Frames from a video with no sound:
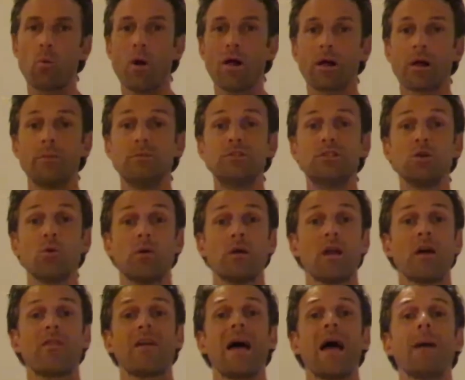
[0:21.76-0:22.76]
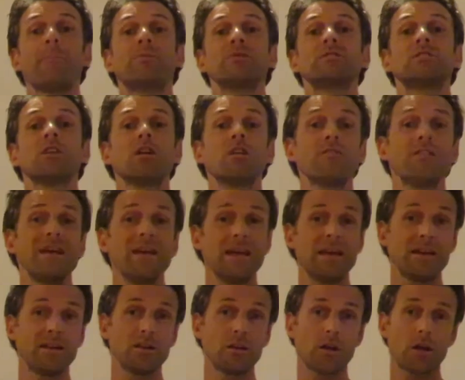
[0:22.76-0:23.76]
welcome to another episode of
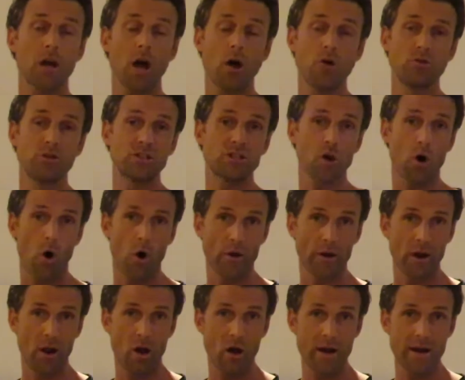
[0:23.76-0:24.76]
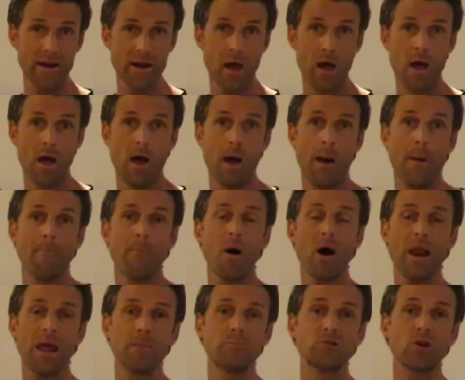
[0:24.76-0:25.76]
Hidden Coast Online.
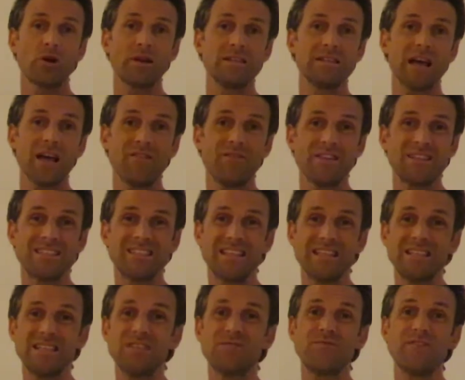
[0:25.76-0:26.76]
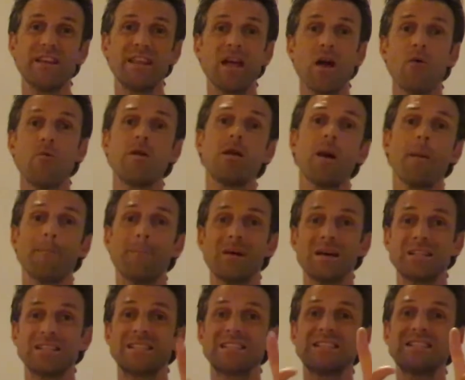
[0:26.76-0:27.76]
My name's Ollie Davis, this is video number
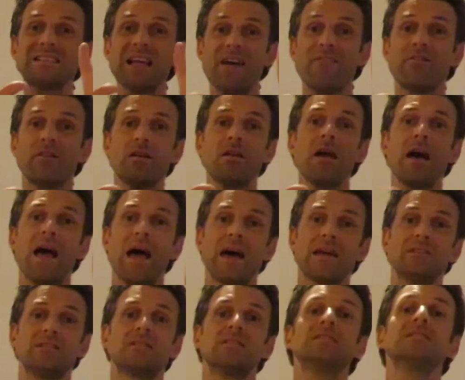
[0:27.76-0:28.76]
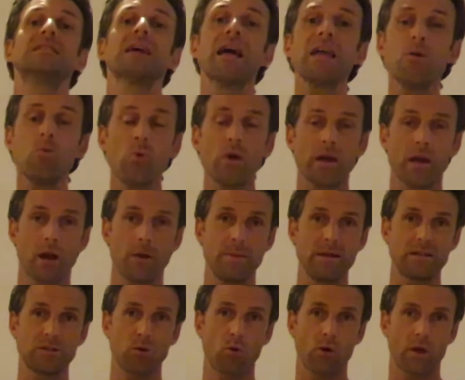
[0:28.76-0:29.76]
7 and today we're going to
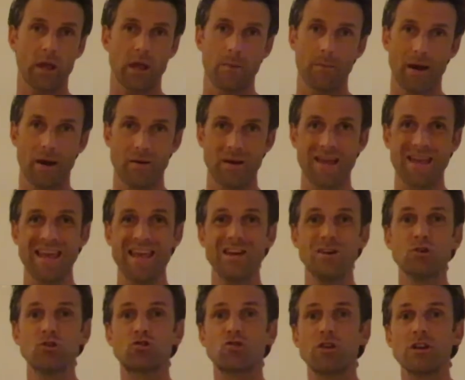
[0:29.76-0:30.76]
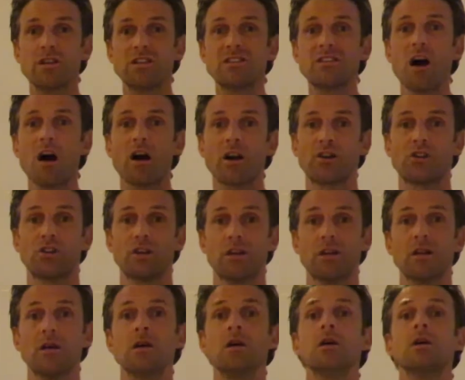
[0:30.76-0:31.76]
be talking about
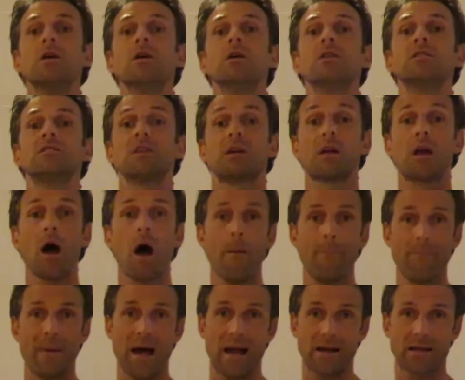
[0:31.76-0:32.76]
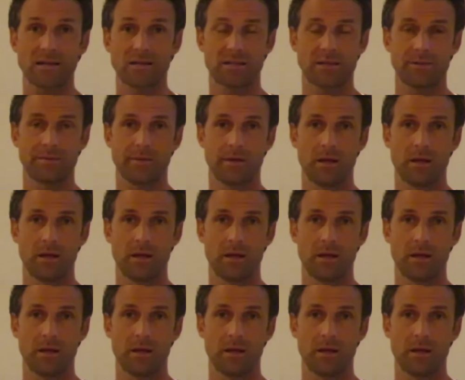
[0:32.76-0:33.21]
introduction to cutbacks.